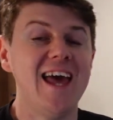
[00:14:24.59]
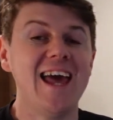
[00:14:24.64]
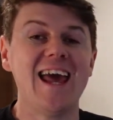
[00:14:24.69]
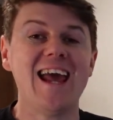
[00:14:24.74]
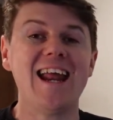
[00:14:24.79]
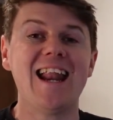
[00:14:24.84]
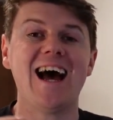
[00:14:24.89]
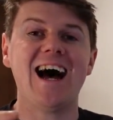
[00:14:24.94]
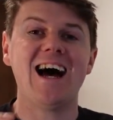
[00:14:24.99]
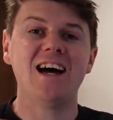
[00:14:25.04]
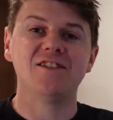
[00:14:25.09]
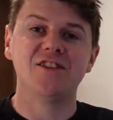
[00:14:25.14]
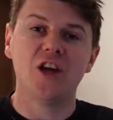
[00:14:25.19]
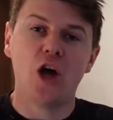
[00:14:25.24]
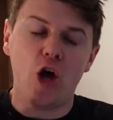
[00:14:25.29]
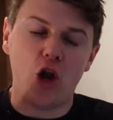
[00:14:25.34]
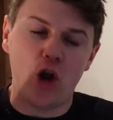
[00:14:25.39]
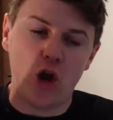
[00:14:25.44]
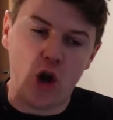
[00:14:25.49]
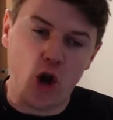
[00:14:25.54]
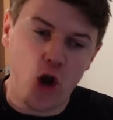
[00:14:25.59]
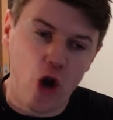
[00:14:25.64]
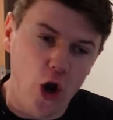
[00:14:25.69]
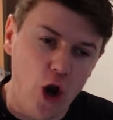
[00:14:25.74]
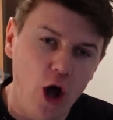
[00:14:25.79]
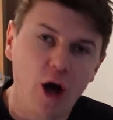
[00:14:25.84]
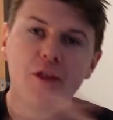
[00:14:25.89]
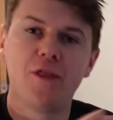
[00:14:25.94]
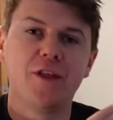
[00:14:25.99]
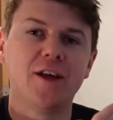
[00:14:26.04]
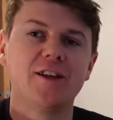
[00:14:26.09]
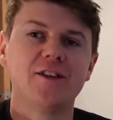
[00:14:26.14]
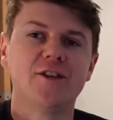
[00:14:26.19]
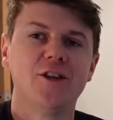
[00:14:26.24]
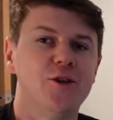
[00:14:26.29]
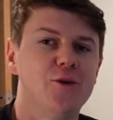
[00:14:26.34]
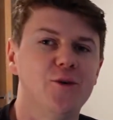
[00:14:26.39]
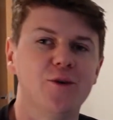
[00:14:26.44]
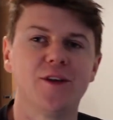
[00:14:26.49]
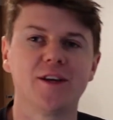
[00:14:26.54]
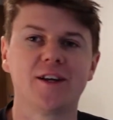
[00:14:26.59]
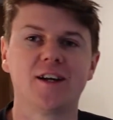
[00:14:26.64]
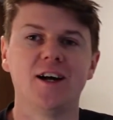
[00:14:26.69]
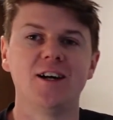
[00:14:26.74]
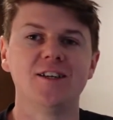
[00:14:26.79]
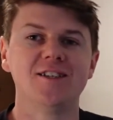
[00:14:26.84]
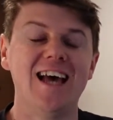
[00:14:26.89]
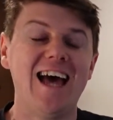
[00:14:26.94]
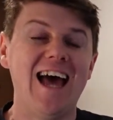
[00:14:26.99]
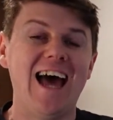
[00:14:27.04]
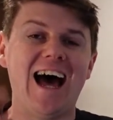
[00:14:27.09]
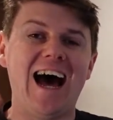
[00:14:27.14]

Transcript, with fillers: It has nothing to do with it, guys.